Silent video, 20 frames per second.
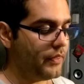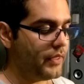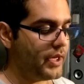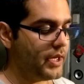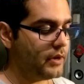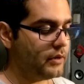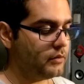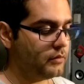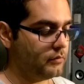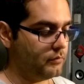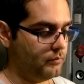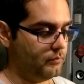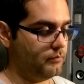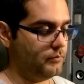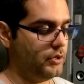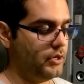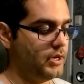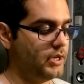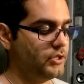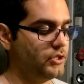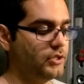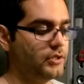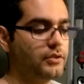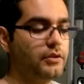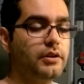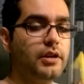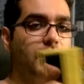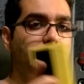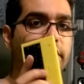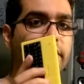then you can just
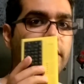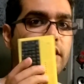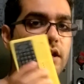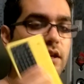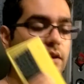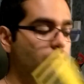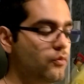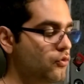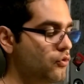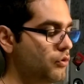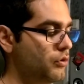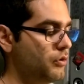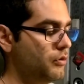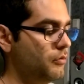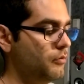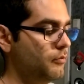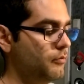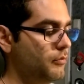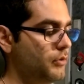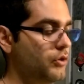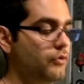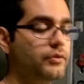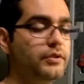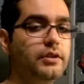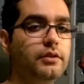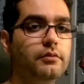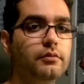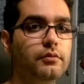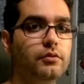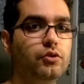connect the keyboard
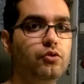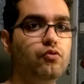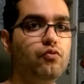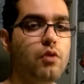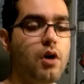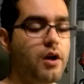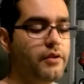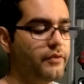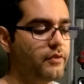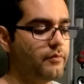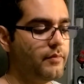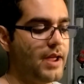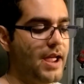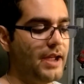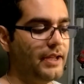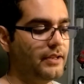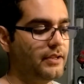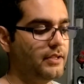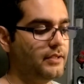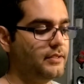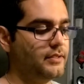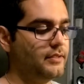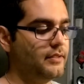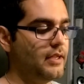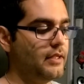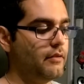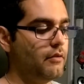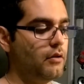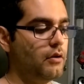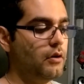using 2 other magnets
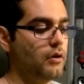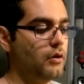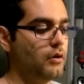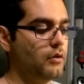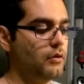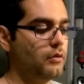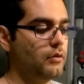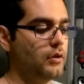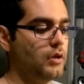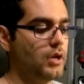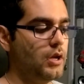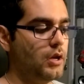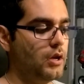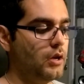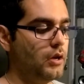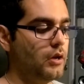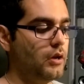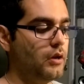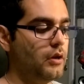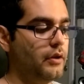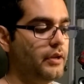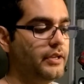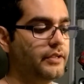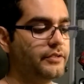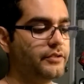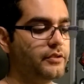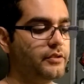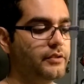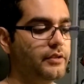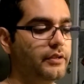that are
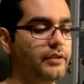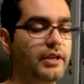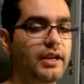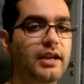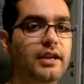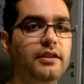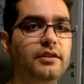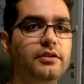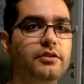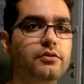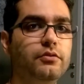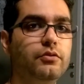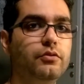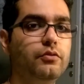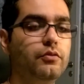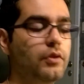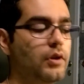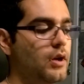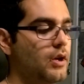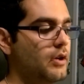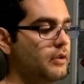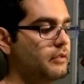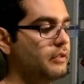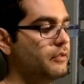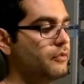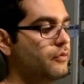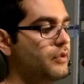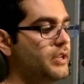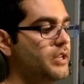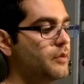inserted into the
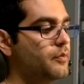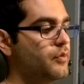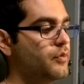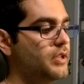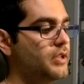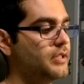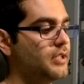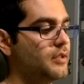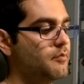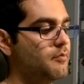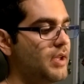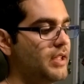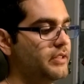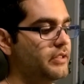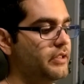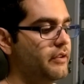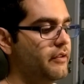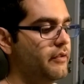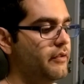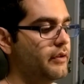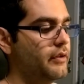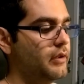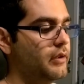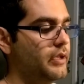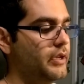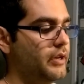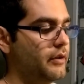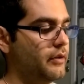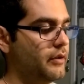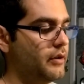3D printed material
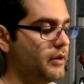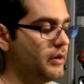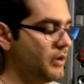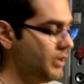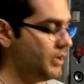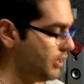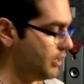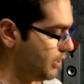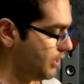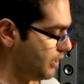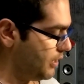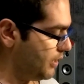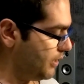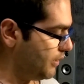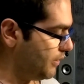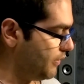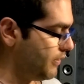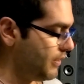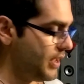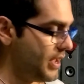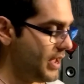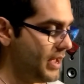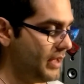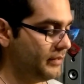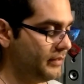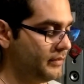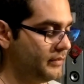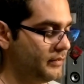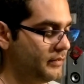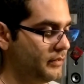here,
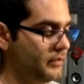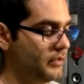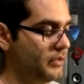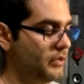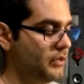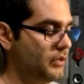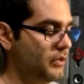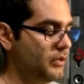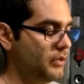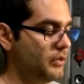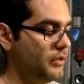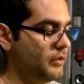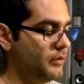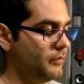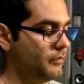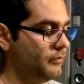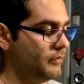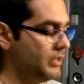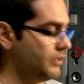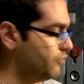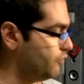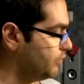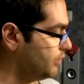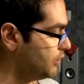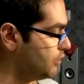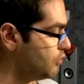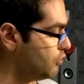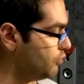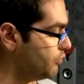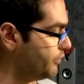that will
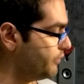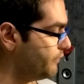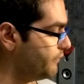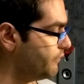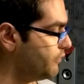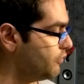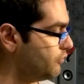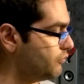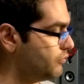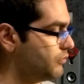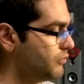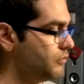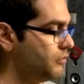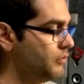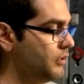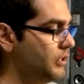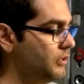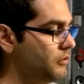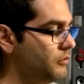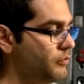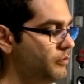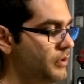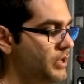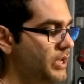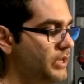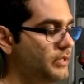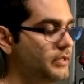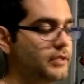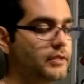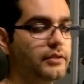hold the phone into
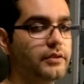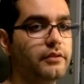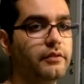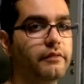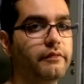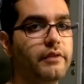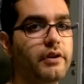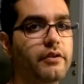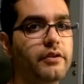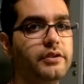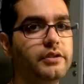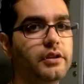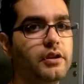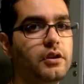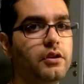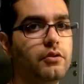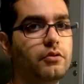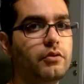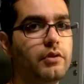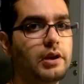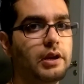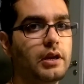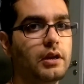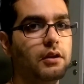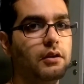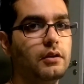place very securely.